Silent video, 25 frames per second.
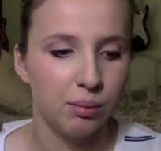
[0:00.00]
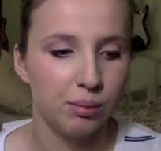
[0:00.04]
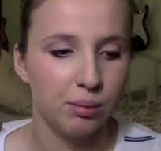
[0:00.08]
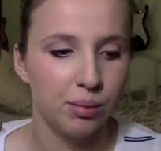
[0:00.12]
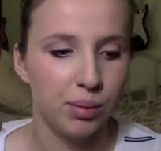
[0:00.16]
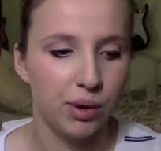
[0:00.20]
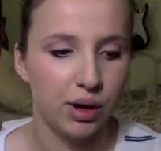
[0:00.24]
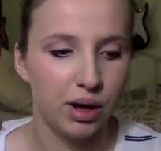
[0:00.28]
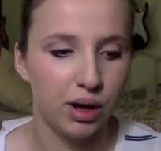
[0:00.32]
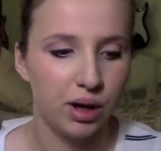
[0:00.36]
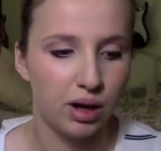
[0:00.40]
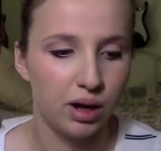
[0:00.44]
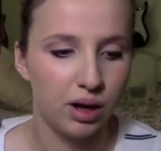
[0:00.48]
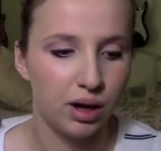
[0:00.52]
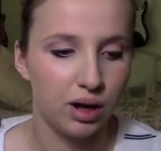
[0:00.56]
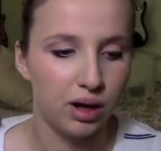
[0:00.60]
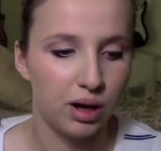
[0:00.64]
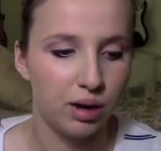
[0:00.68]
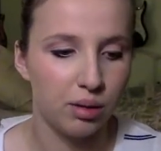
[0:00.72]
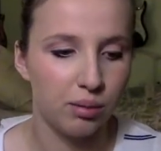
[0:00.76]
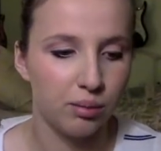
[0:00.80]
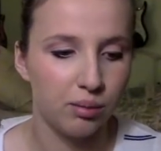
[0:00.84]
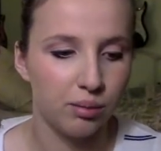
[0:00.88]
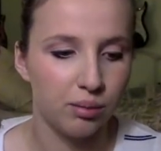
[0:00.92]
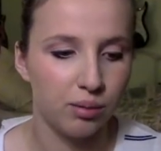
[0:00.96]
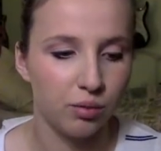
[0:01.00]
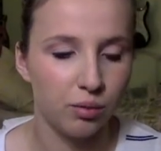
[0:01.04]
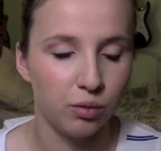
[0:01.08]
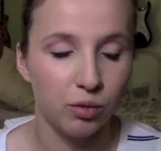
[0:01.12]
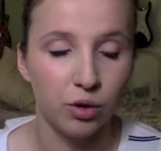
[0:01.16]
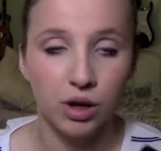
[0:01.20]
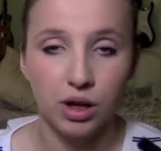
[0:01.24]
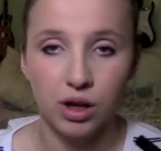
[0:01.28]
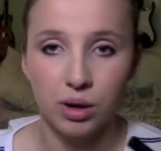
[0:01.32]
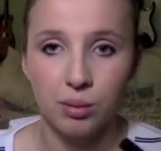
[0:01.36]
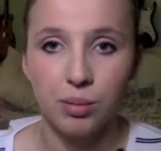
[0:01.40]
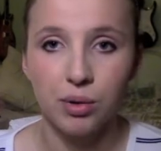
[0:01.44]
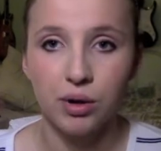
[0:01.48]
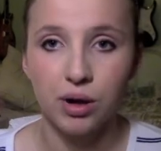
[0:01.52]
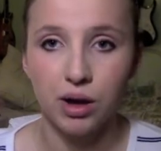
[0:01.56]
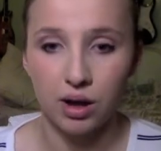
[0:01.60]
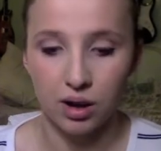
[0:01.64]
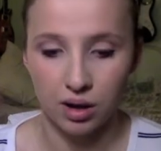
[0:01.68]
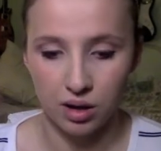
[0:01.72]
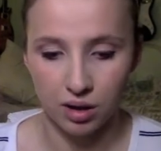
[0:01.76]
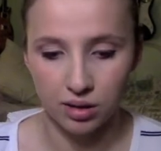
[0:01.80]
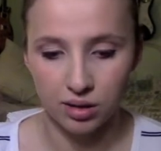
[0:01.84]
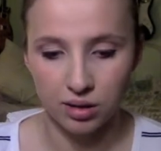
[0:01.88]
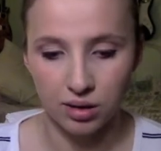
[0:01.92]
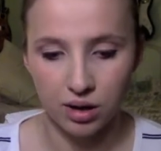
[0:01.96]
But we're gonna put it
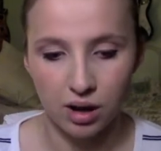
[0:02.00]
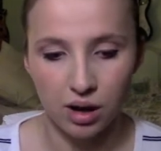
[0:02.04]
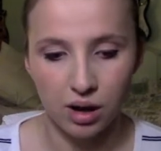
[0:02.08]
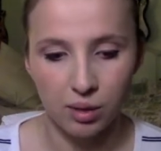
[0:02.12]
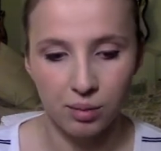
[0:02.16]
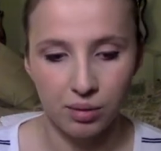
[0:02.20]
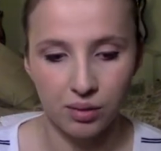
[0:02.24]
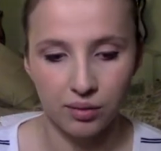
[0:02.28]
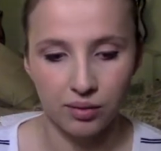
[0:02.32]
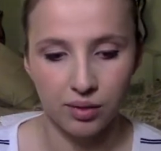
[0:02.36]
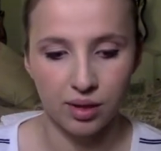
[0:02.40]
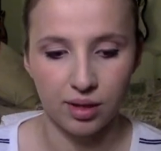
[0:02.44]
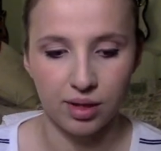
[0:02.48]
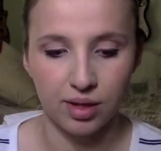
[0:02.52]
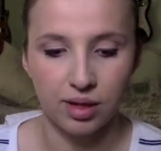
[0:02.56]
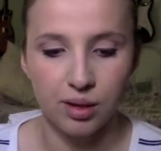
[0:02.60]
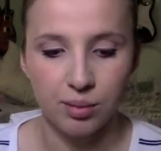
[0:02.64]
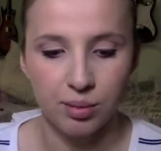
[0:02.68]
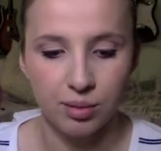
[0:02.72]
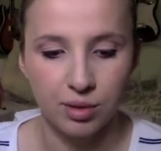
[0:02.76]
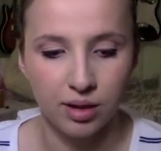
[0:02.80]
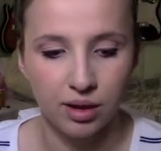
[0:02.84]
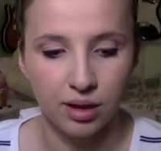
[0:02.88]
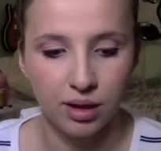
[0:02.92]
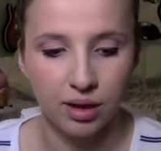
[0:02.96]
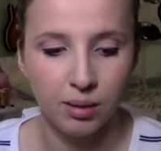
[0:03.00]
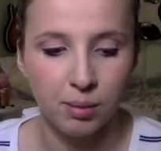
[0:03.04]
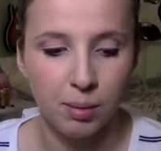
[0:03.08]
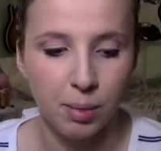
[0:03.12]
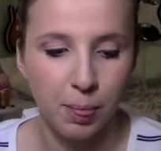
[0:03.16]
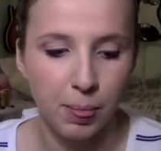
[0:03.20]
on top of this lipstick.